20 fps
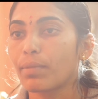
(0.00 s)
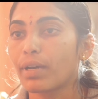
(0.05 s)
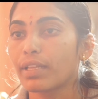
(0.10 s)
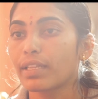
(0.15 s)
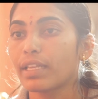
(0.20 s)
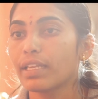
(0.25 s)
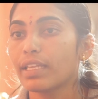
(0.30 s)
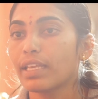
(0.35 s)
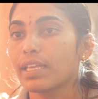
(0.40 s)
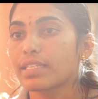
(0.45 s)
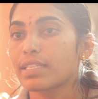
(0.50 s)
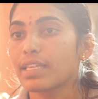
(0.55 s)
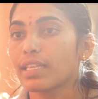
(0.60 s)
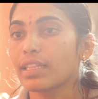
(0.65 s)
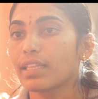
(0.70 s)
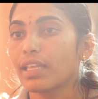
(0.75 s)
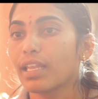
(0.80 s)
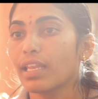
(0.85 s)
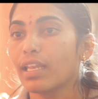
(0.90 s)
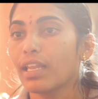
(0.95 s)
Madan A.
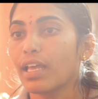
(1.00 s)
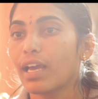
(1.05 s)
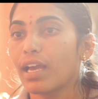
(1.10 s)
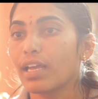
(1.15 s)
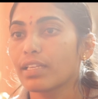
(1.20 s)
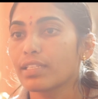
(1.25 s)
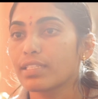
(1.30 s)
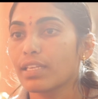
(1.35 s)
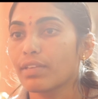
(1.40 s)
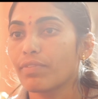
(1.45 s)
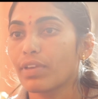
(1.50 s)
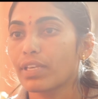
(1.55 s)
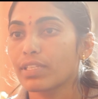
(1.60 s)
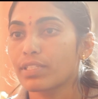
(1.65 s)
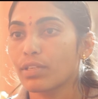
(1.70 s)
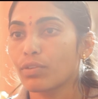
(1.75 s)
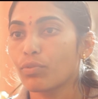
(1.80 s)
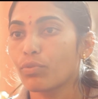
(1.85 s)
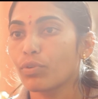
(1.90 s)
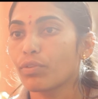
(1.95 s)
Sindhil, and Chief
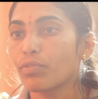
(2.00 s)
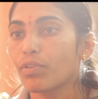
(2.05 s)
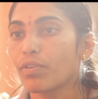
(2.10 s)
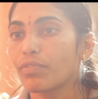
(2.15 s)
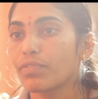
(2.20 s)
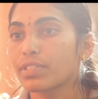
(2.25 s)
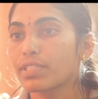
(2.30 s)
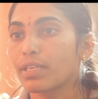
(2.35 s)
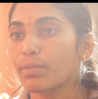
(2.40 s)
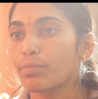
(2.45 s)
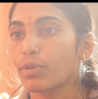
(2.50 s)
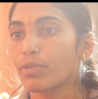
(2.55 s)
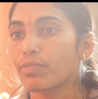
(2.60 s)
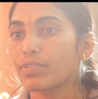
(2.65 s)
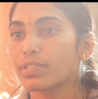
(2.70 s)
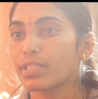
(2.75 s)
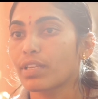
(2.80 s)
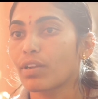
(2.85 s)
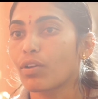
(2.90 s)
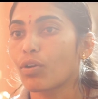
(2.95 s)
Executive Officer,
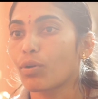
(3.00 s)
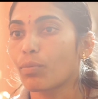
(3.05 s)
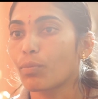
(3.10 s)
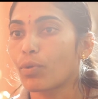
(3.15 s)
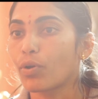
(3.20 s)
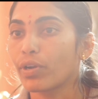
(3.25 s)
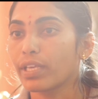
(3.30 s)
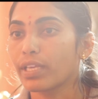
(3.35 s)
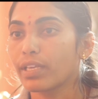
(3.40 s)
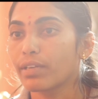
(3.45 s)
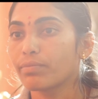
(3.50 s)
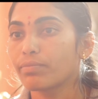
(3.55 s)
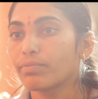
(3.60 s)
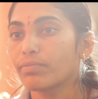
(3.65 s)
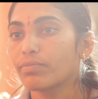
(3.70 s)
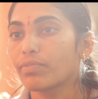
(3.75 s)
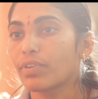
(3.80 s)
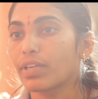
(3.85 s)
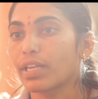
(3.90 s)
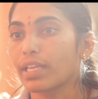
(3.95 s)
Professor R.
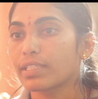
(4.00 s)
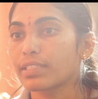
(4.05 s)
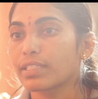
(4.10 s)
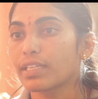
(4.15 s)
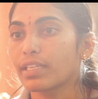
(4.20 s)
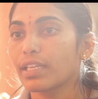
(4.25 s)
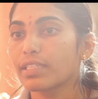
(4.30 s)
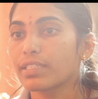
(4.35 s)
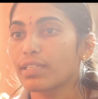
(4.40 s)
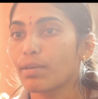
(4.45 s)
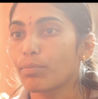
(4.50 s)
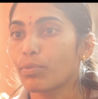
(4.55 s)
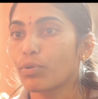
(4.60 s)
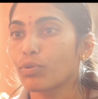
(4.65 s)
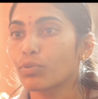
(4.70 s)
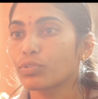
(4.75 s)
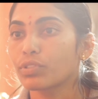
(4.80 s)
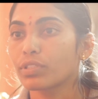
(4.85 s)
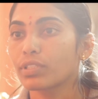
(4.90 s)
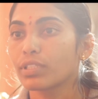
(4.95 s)
Monikam, for extending
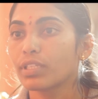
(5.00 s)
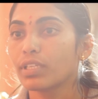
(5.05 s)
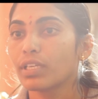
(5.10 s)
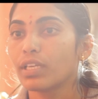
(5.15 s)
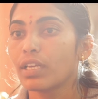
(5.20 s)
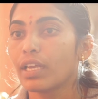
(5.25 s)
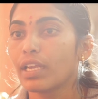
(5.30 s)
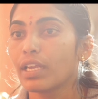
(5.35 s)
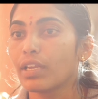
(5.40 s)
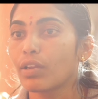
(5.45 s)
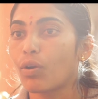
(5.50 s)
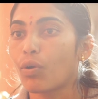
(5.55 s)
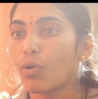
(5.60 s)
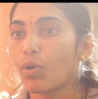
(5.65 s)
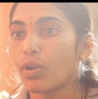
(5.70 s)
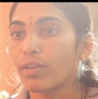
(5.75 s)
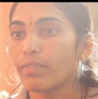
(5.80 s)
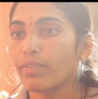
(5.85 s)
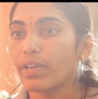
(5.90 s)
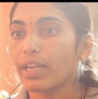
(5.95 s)
support in
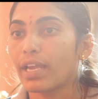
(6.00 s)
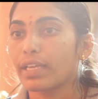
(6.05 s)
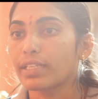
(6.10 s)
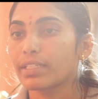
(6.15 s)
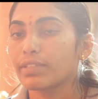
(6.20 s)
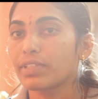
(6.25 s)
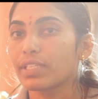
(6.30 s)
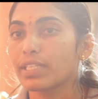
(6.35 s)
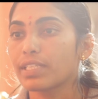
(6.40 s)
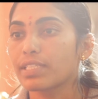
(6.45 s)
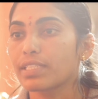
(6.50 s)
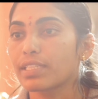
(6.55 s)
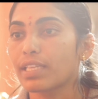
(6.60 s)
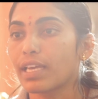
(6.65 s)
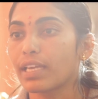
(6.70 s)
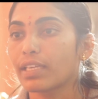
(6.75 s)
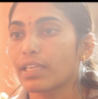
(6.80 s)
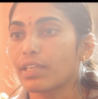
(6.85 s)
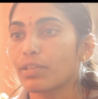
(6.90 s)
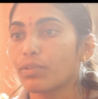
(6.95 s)
all our activities.
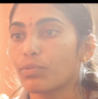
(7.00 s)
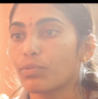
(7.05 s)
Thank you.